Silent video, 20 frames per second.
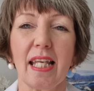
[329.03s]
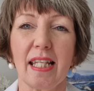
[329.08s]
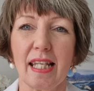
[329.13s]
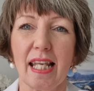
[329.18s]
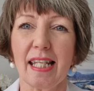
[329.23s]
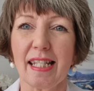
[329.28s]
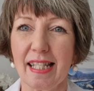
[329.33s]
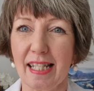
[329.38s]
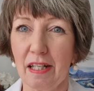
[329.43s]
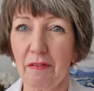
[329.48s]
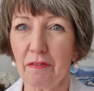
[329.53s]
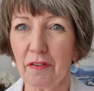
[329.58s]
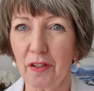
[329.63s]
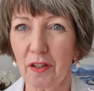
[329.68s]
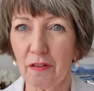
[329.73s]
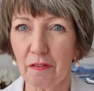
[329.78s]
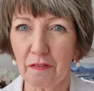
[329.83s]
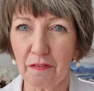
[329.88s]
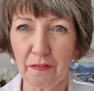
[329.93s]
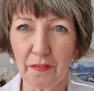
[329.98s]
it's
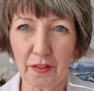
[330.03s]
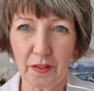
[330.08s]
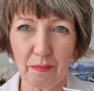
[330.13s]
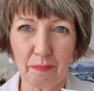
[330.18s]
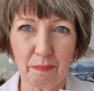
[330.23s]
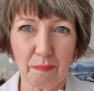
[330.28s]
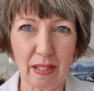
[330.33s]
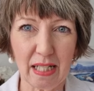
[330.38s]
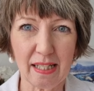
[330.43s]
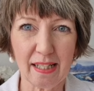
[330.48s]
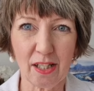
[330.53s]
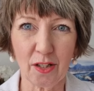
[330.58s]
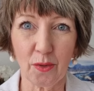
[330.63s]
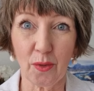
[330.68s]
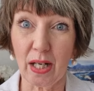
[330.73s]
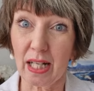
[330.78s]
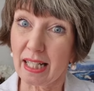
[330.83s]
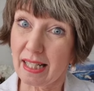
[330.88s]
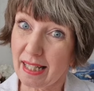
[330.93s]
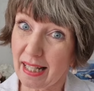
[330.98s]
difficult for me to
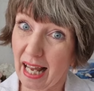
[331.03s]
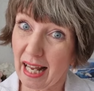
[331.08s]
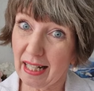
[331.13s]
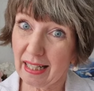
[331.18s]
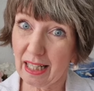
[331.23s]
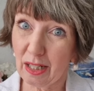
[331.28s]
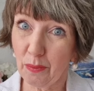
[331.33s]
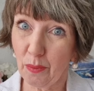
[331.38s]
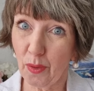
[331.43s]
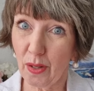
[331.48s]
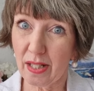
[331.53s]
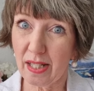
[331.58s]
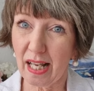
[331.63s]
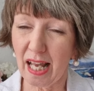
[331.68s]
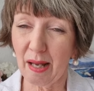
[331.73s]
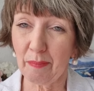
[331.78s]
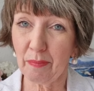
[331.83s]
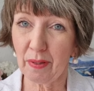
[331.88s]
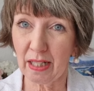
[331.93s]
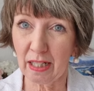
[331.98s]
know exactly what is
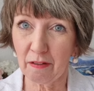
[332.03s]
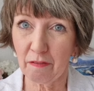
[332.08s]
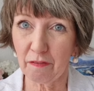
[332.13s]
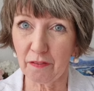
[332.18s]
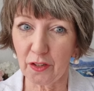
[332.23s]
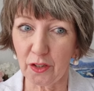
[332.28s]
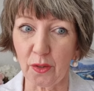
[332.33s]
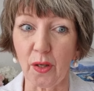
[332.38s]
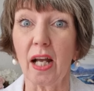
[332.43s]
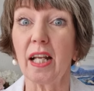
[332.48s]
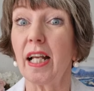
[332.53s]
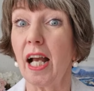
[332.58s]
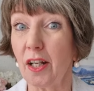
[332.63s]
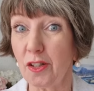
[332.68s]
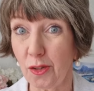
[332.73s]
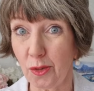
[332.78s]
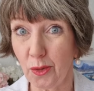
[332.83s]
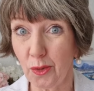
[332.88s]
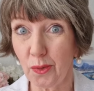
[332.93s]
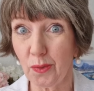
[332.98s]
happening for you.
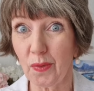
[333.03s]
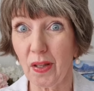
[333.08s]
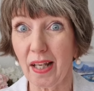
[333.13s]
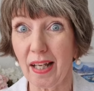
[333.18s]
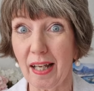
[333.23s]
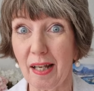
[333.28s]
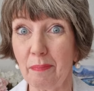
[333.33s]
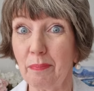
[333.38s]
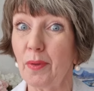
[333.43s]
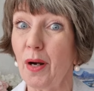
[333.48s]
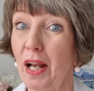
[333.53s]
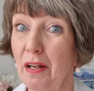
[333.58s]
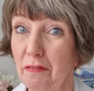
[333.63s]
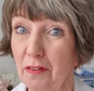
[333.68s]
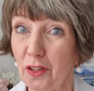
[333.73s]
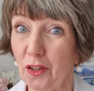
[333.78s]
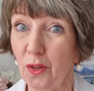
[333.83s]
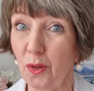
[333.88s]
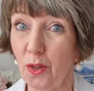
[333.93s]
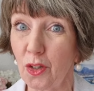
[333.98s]
I do
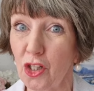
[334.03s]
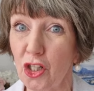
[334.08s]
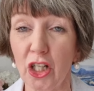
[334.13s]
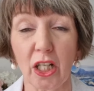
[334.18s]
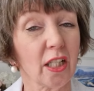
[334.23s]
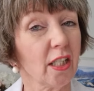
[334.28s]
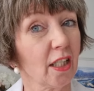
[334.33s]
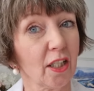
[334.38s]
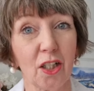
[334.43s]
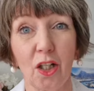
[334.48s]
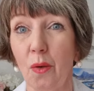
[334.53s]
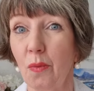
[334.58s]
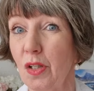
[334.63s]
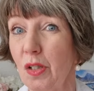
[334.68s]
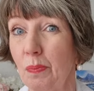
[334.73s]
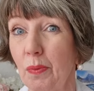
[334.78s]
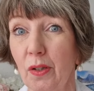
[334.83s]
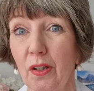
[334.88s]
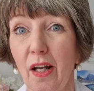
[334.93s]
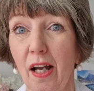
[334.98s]
private coaching. You can
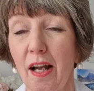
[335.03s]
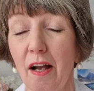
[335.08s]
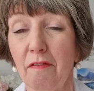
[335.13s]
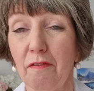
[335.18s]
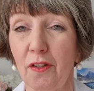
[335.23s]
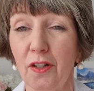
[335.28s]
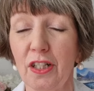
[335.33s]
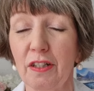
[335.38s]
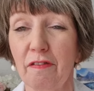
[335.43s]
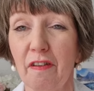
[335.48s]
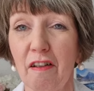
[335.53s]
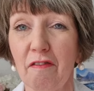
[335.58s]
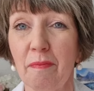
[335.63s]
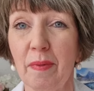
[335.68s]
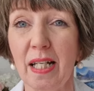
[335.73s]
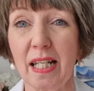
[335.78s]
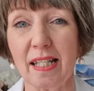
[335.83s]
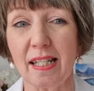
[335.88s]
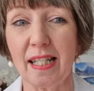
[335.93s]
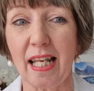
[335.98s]
always book a
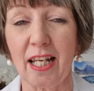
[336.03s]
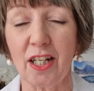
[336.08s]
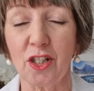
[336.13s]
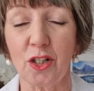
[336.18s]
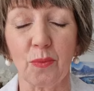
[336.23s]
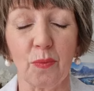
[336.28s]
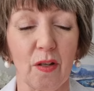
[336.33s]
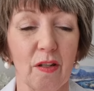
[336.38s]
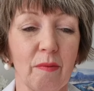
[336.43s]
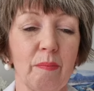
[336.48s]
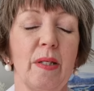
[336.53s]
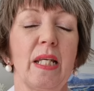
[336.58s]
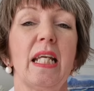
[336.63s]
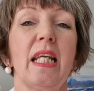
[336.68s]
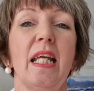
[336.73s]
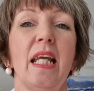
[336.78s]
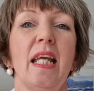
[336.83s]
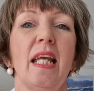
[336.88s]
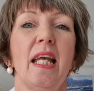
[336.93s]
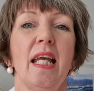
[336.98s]
45-minute session with
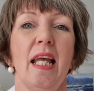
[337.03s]
me.